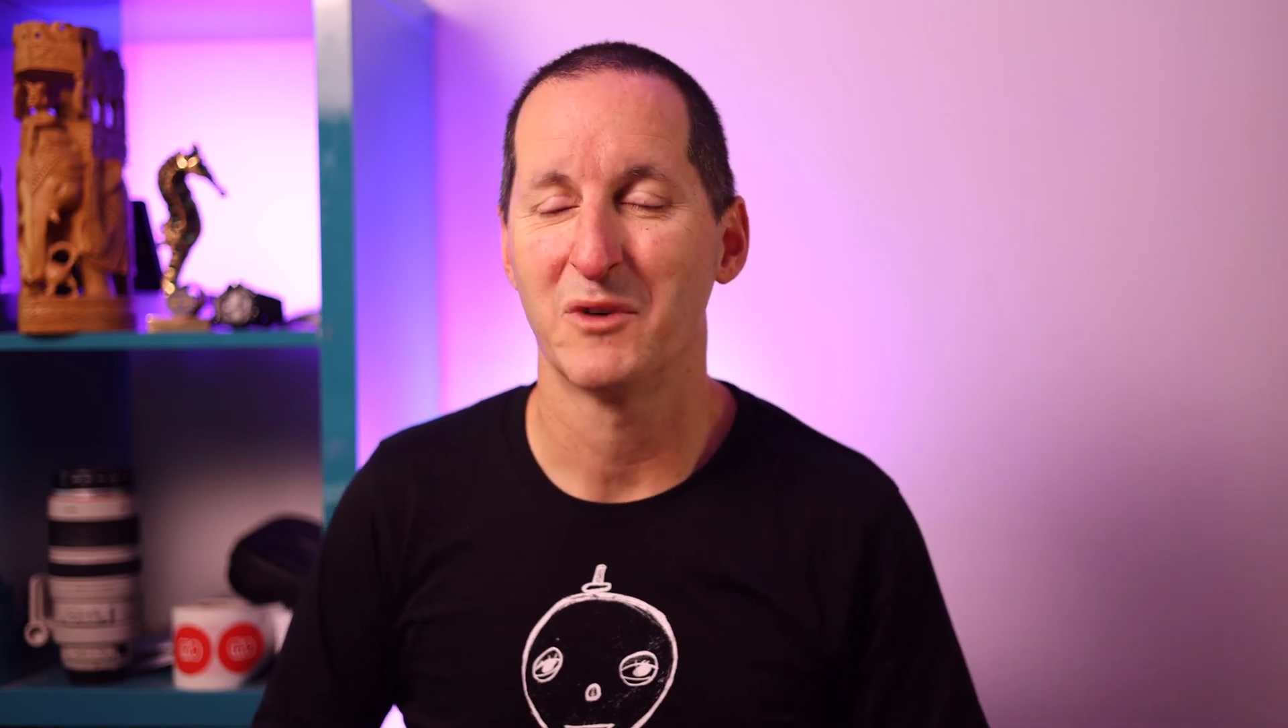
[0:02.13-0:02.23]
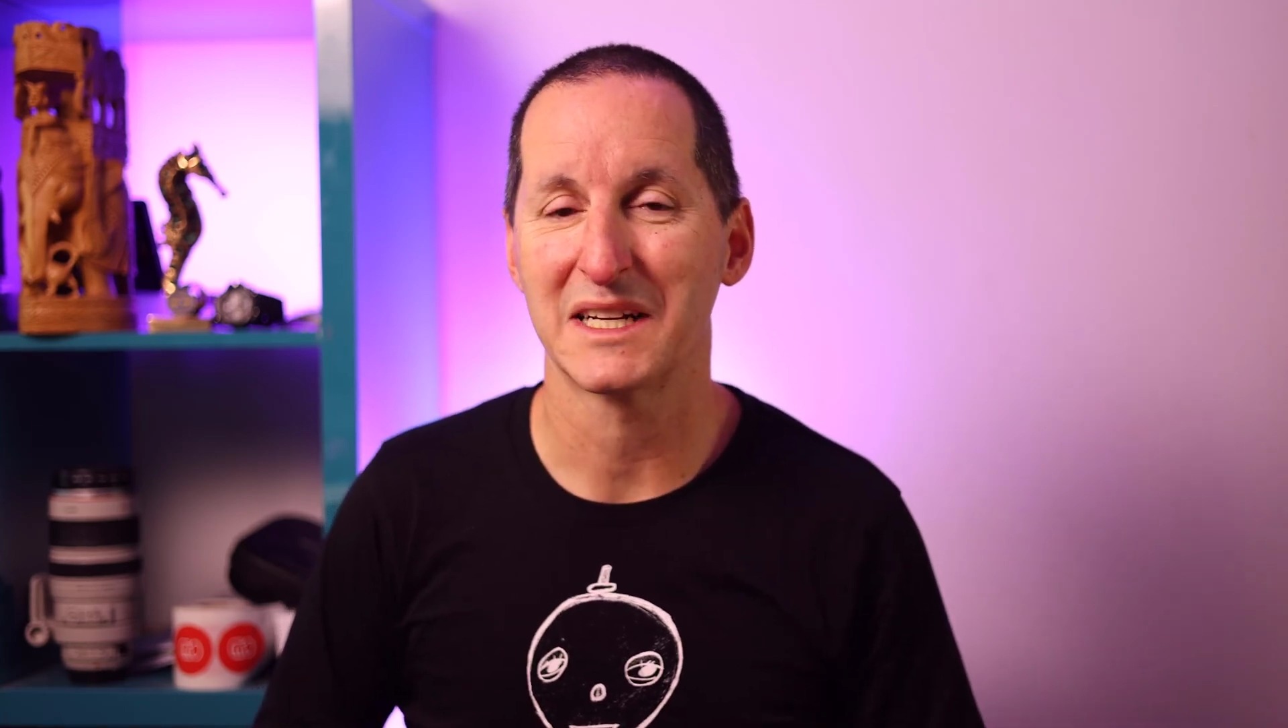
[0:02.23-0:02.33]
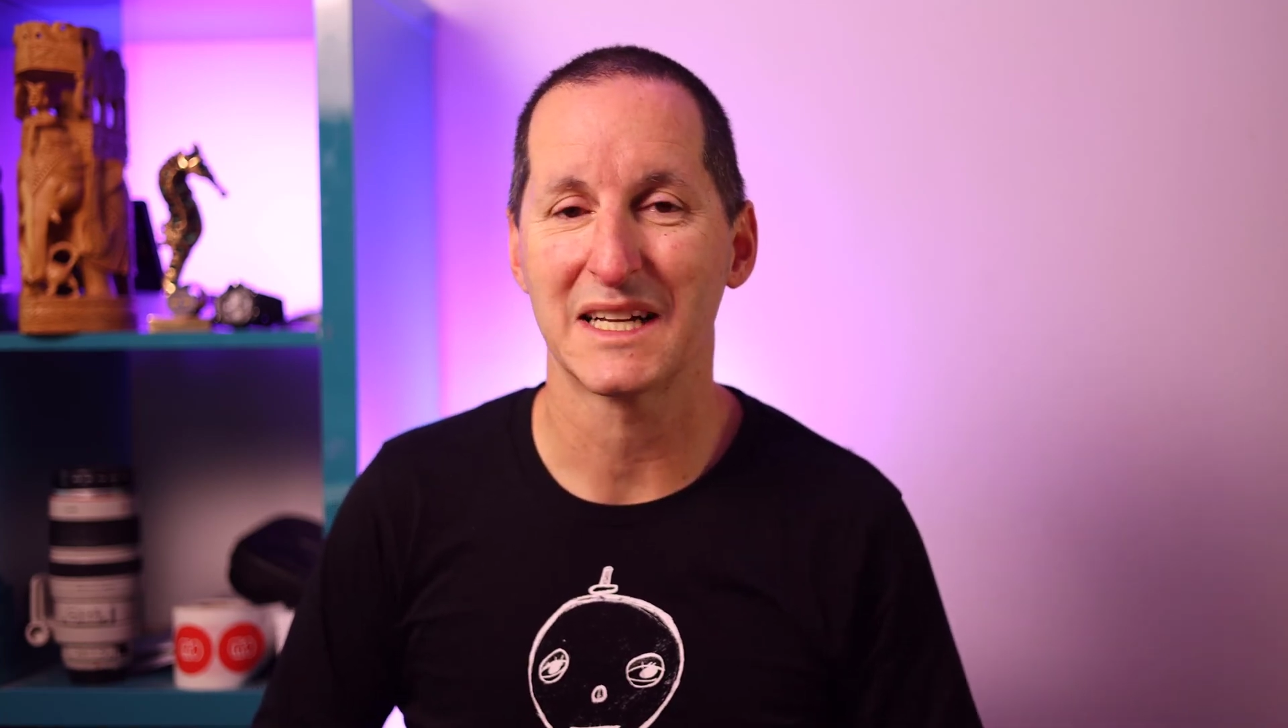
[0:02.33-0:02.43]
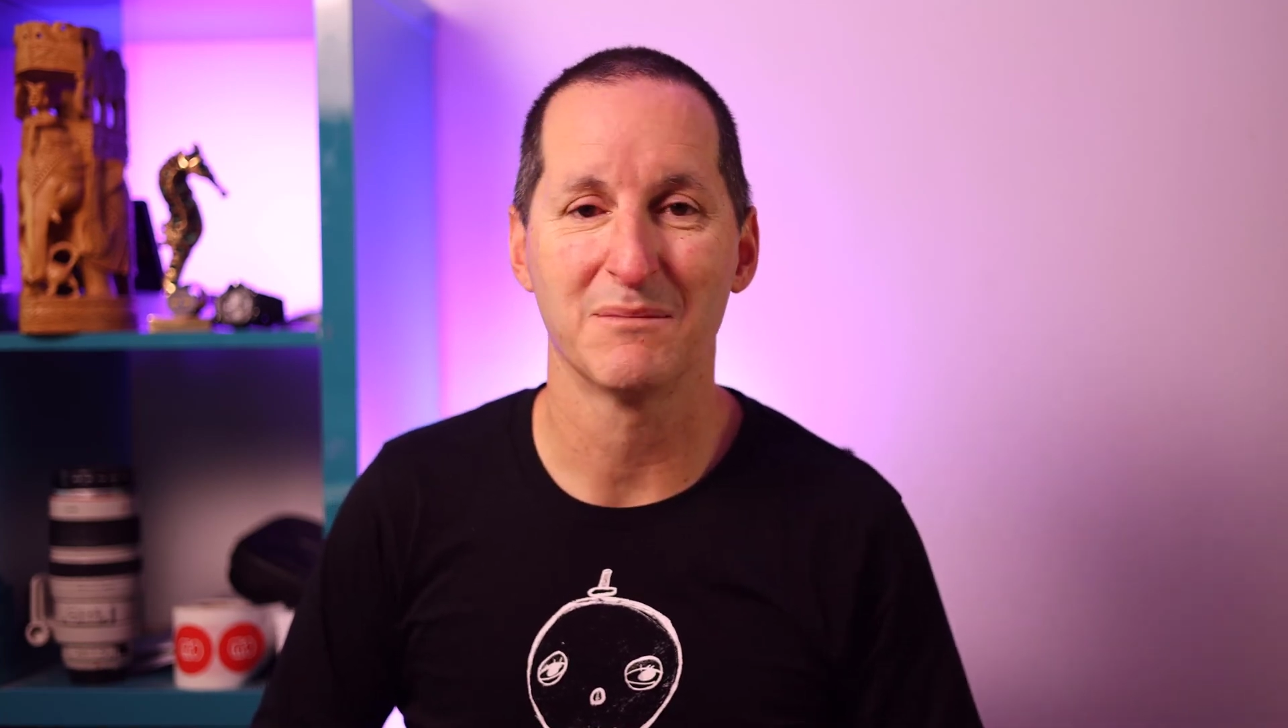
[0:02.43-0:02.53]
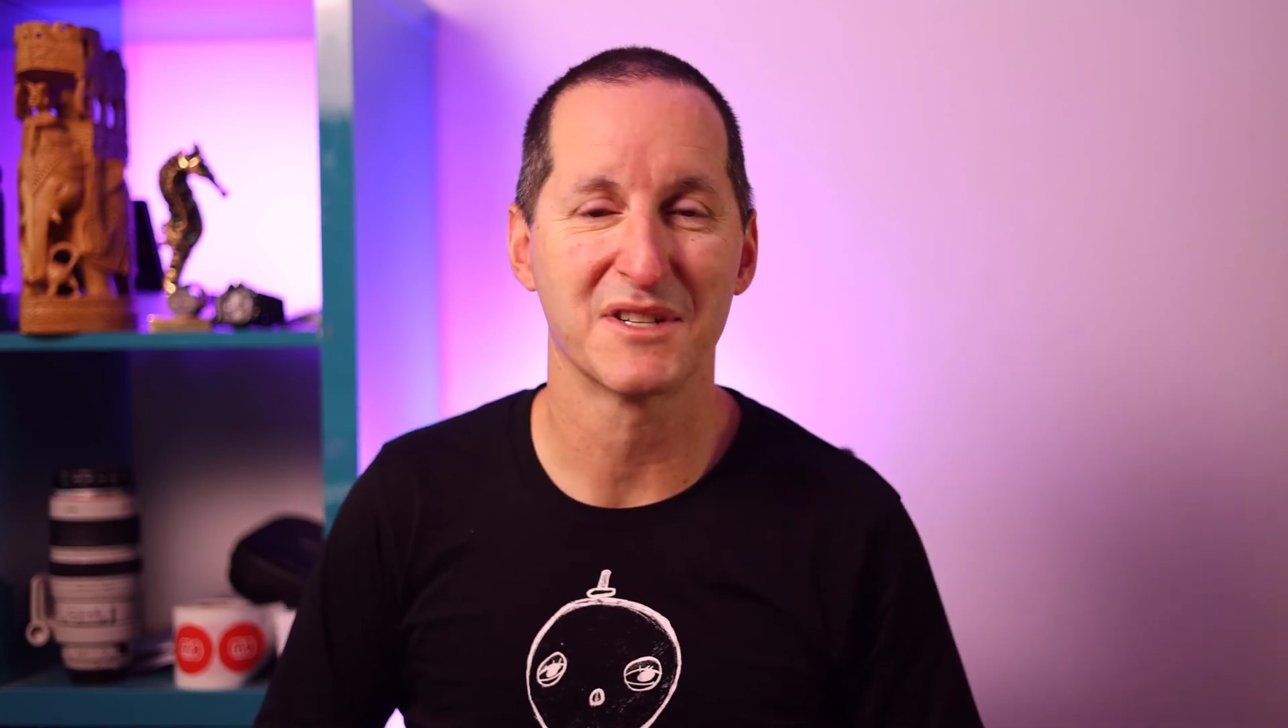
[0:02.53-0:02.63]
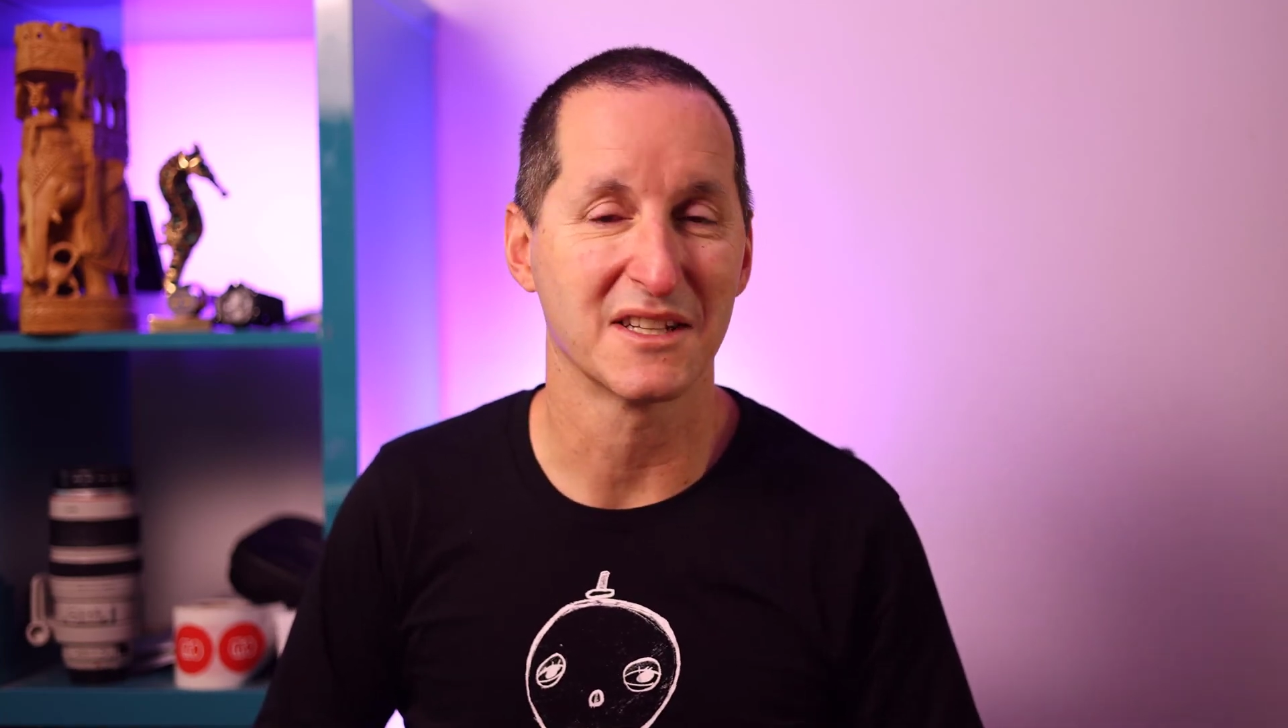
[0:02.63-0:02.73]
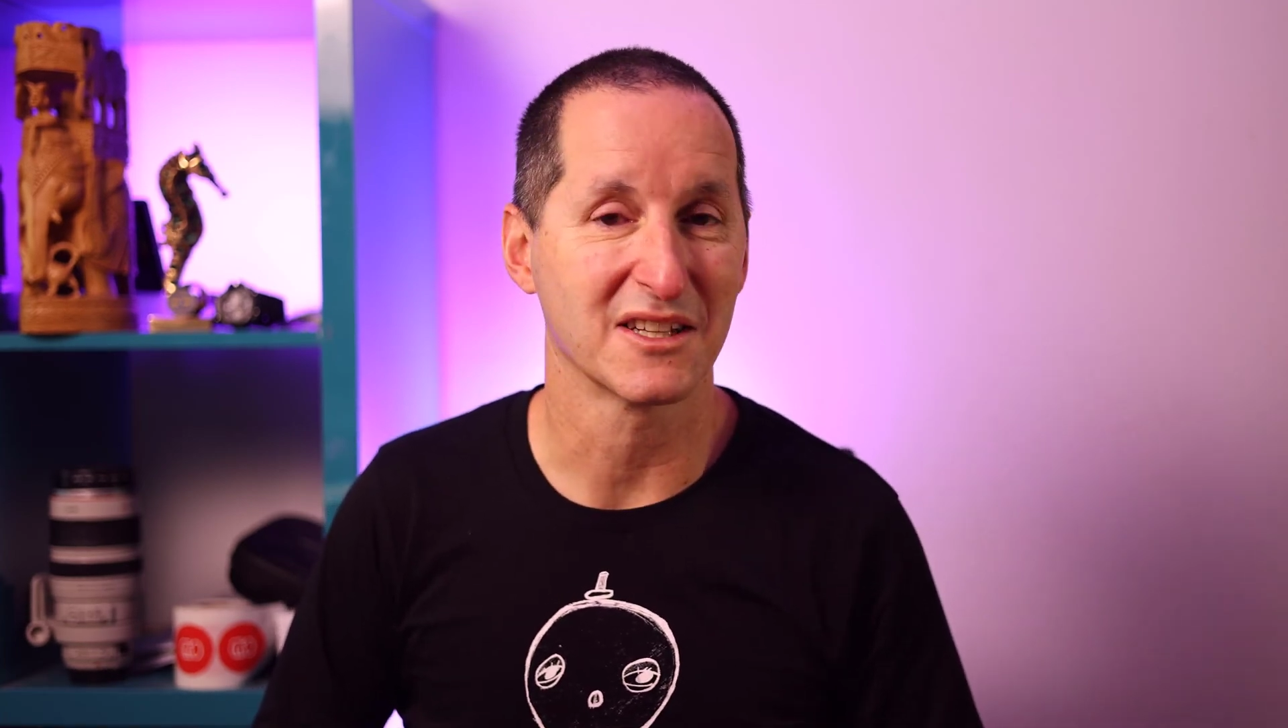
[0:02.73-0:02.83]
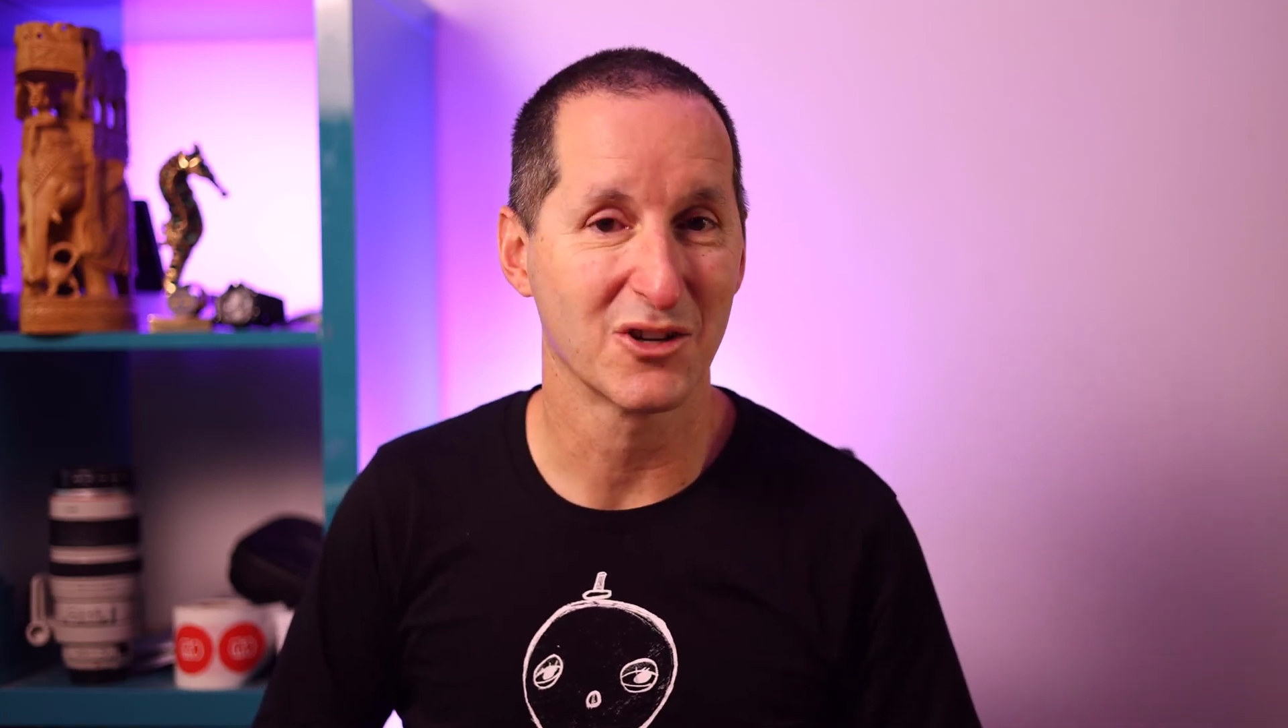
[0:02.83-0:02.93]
when it comes to